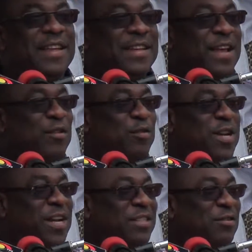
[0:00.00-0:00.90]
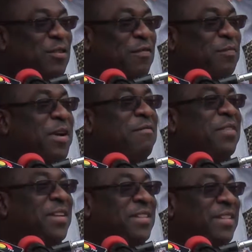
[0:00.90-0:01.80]
the introduction of
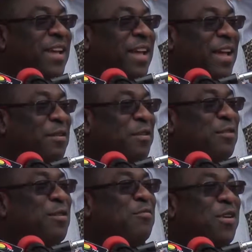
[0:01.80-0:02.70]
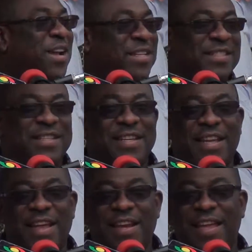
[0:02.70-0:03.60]
private radio broadcasting in
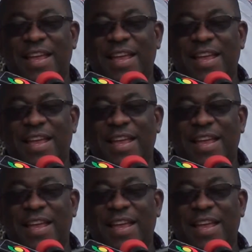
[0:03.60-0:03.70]
Ghana.